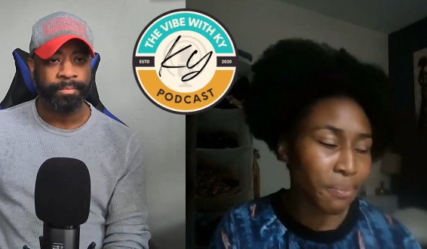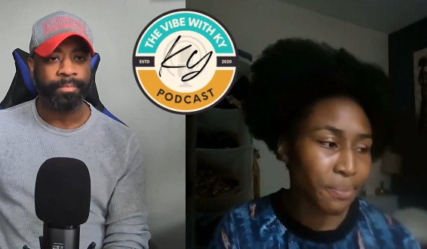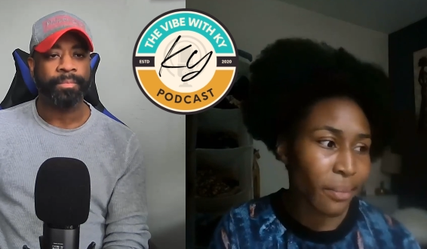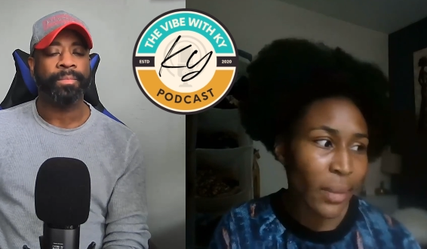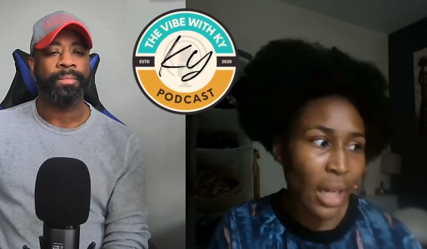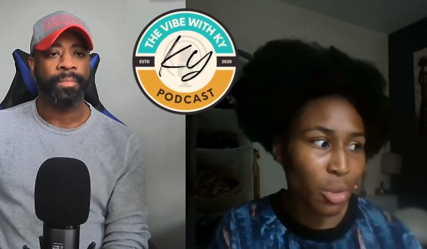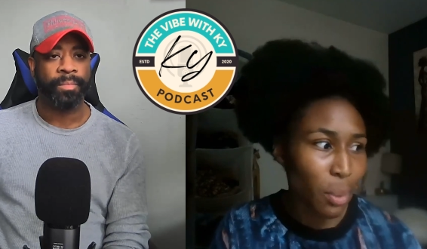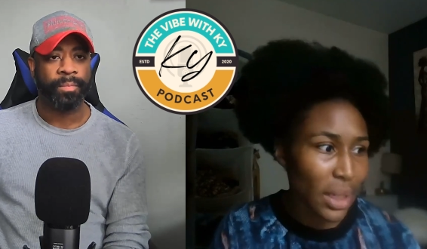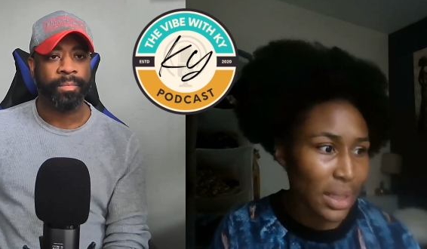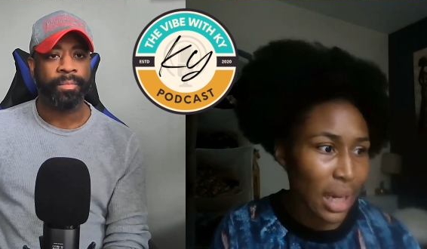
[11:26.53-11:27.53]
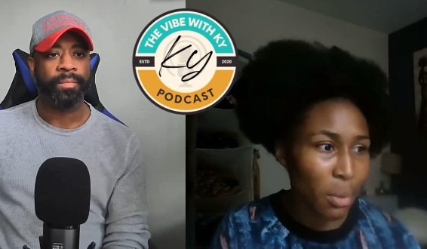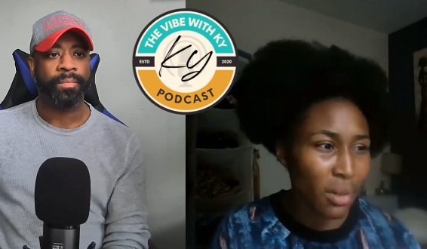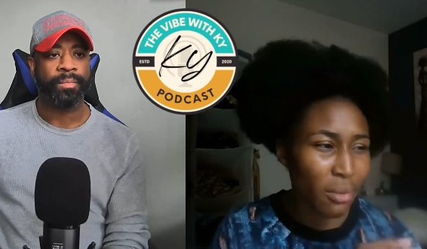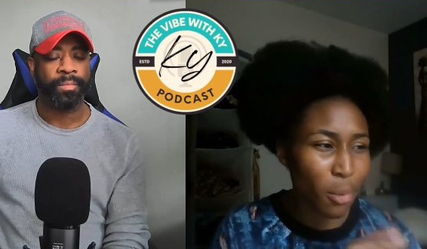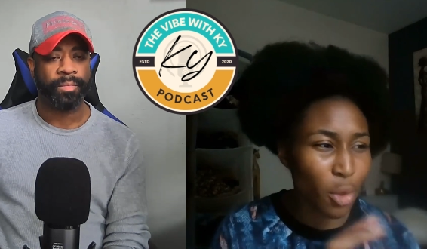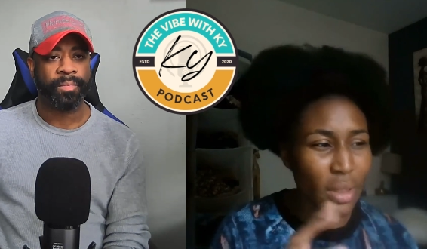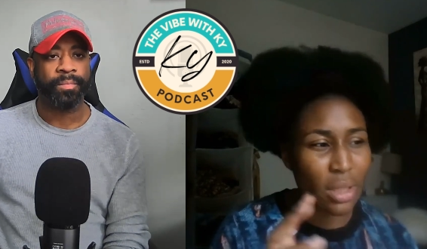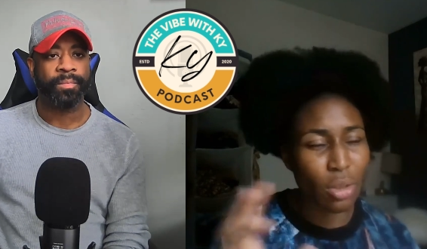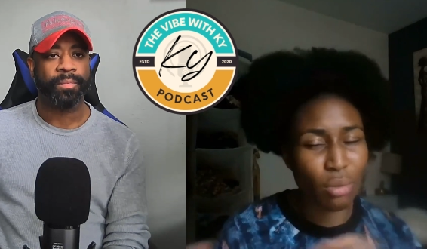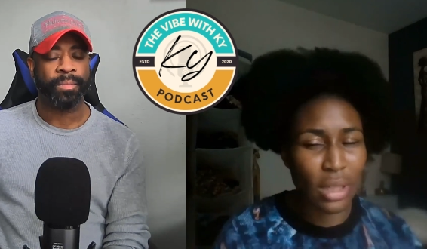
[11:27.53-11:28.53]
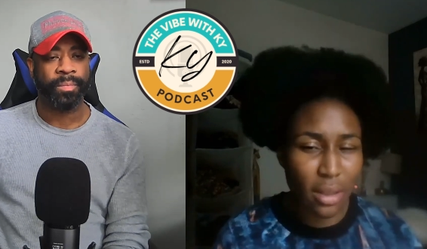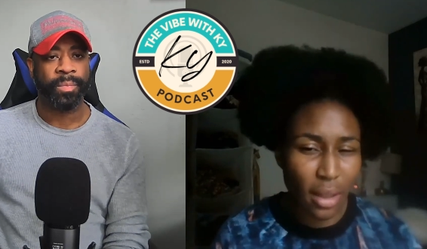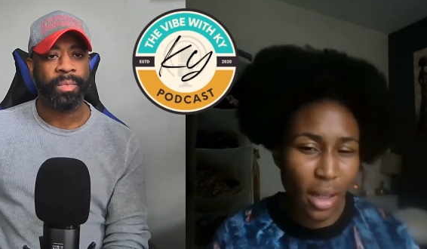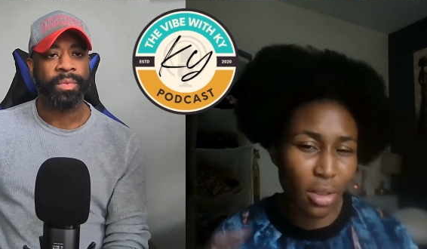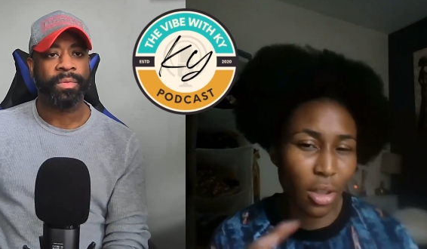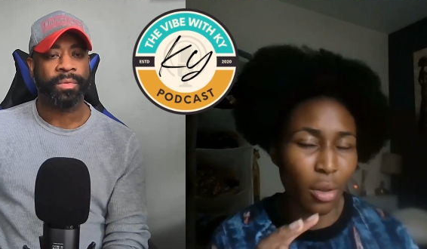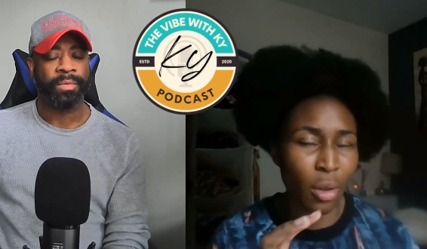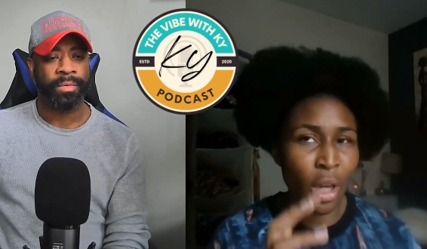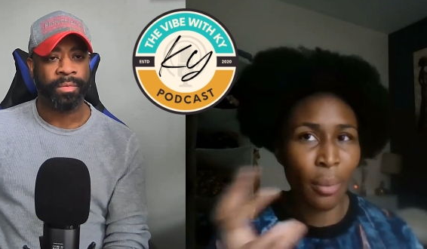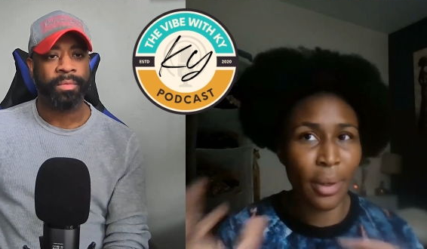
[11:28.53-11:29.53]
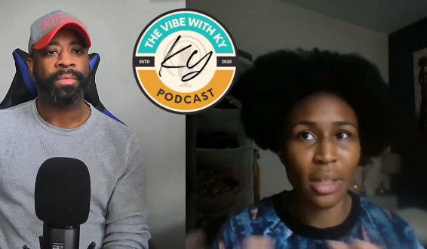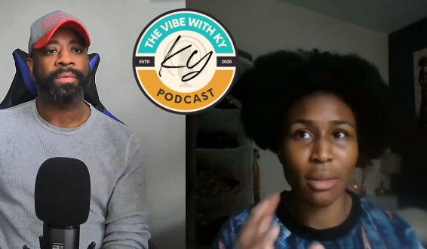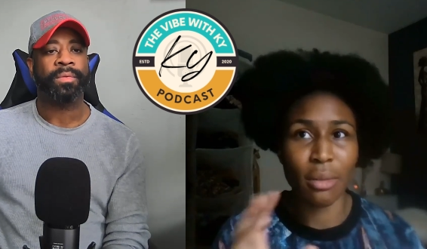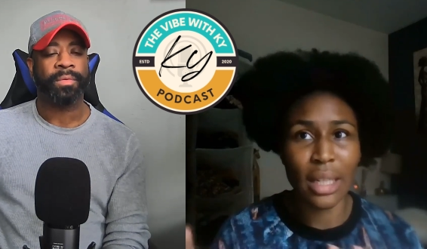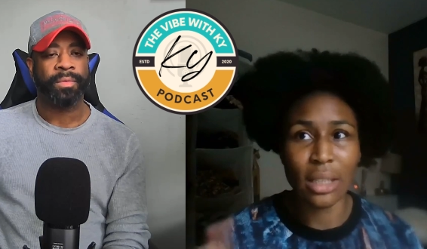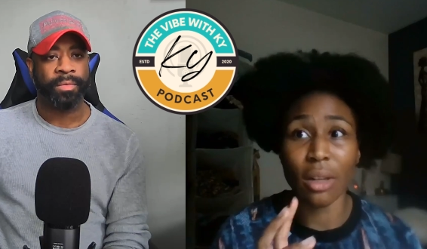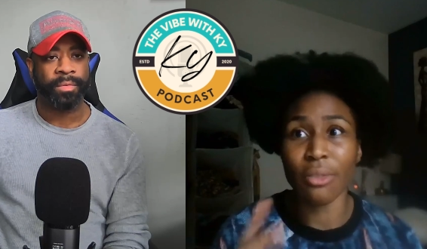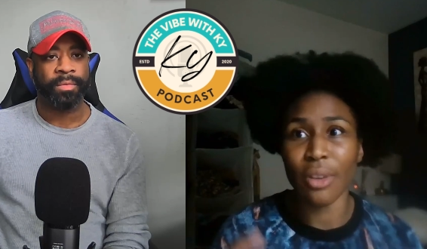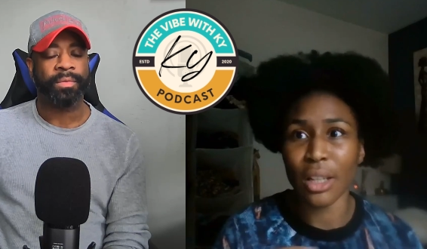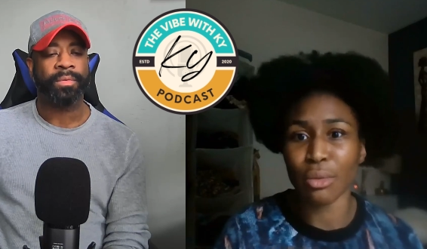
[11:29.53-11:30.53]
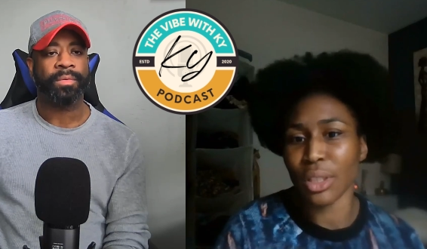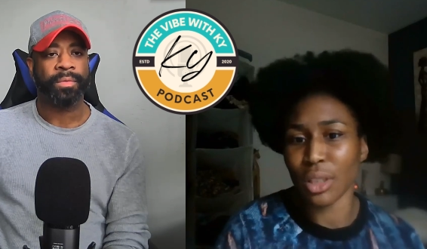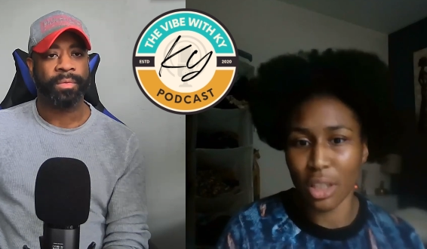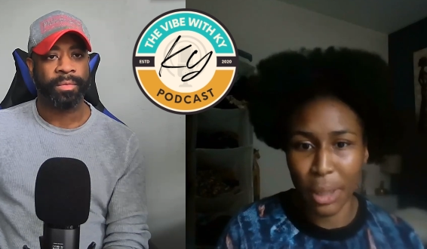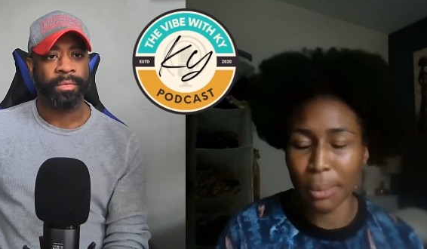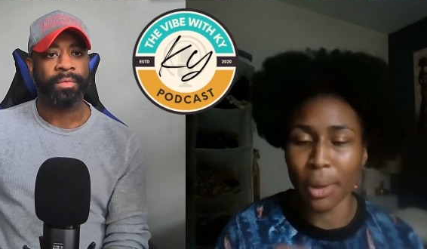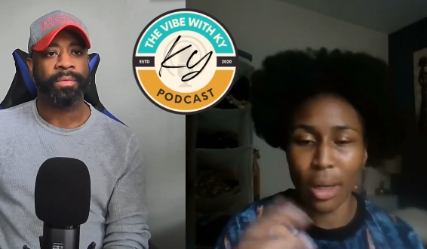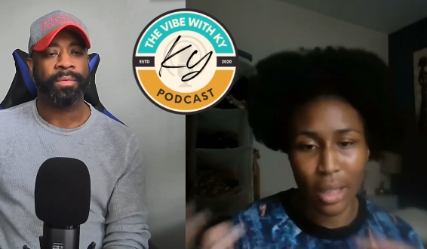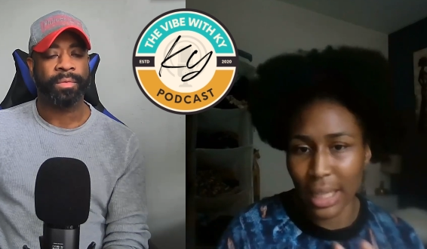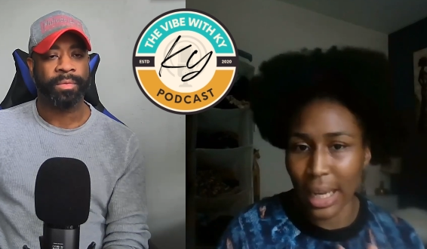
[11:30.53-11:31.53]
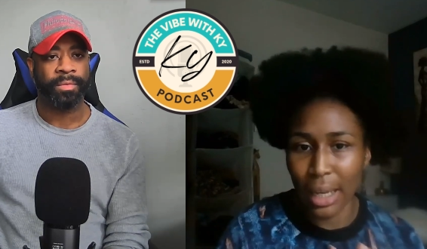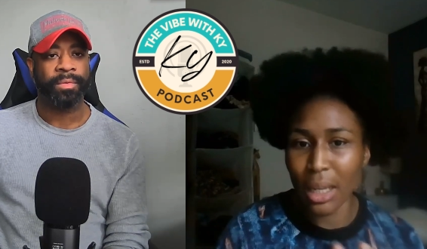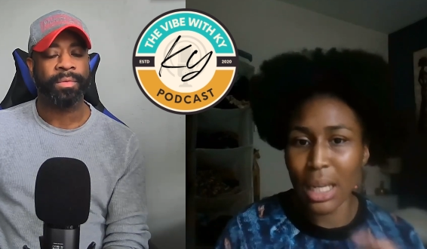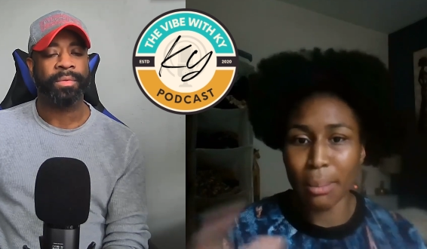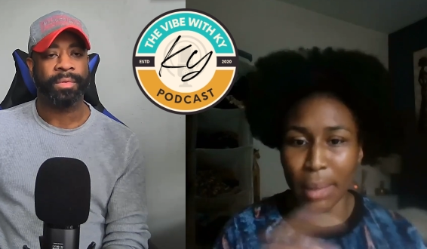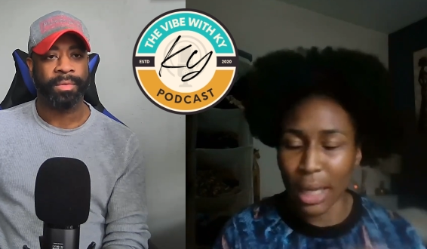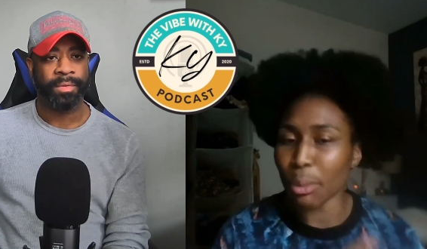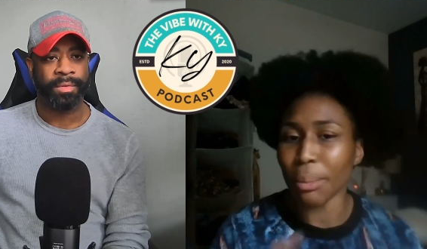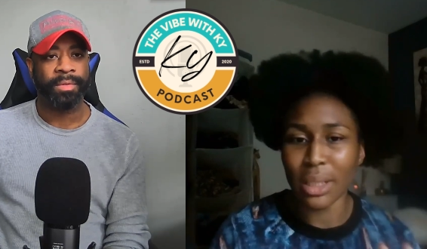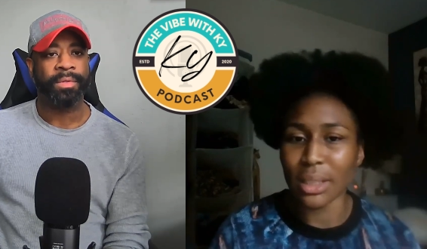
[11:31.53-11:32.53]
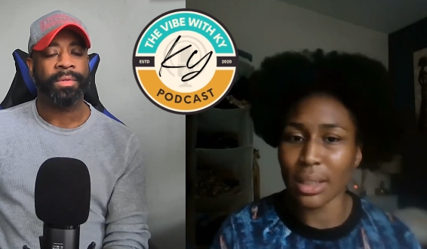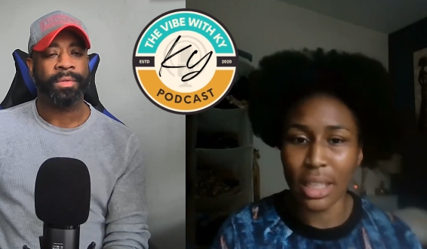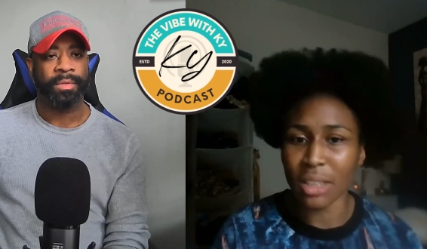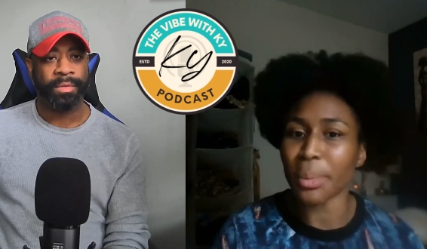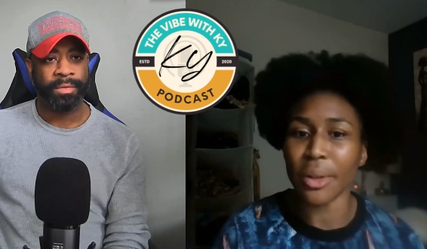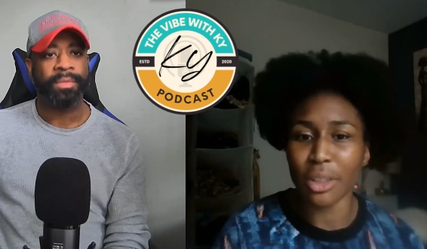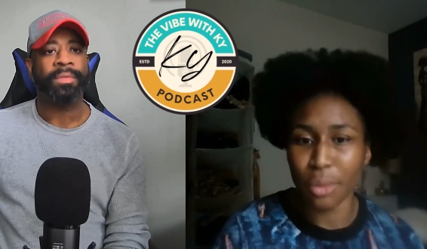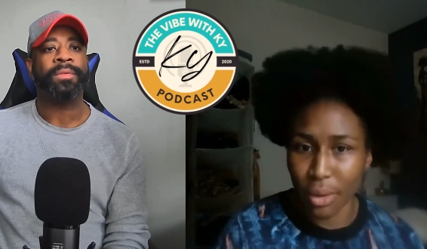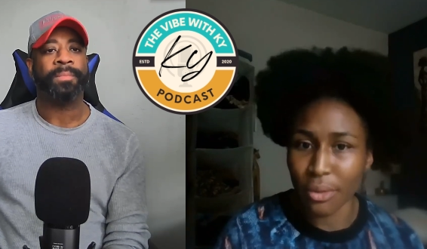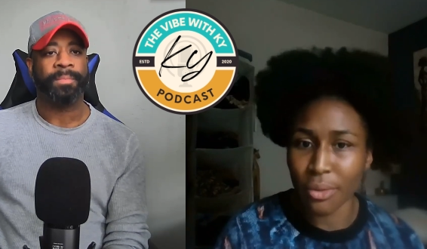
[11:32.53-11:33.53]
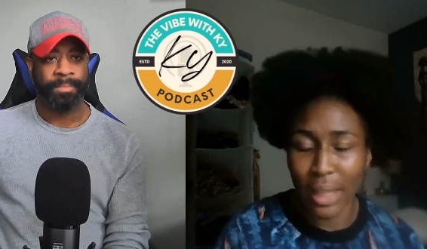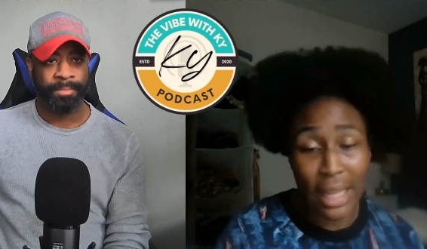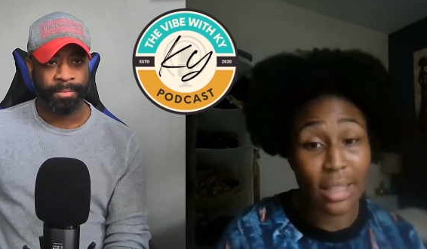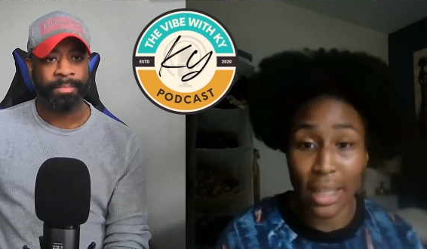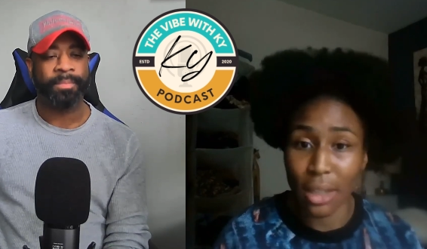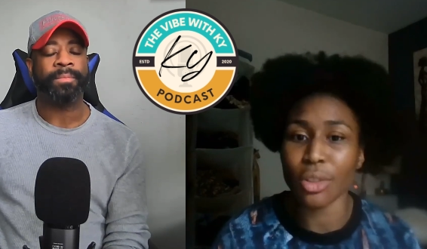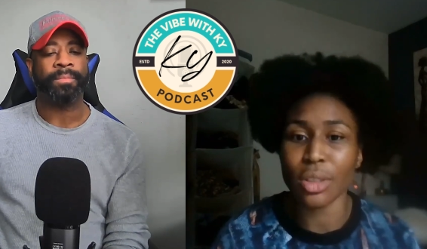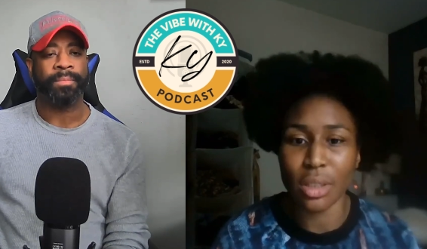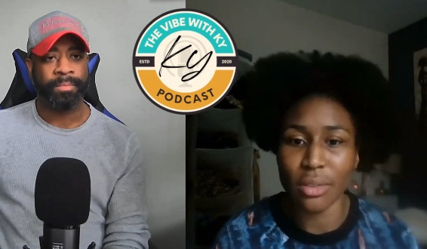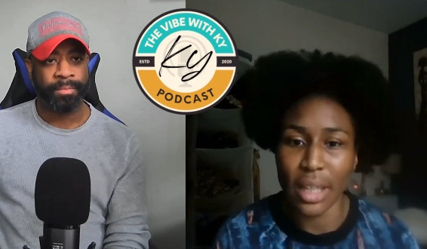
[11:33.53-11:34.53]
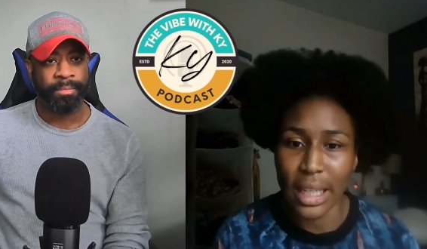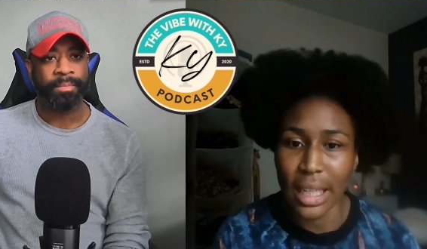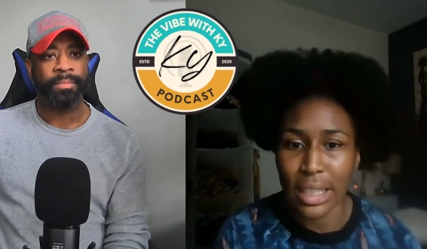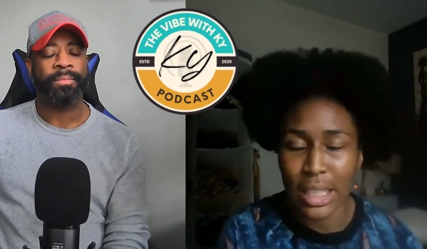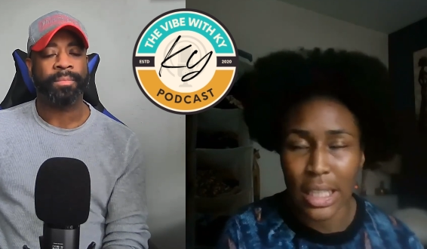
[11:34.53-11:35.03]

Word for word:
Speaker 1: um, As well as that, we've moved into research. So we're going to release our first research paper looking at Black women's experience with late diagnosis of A D H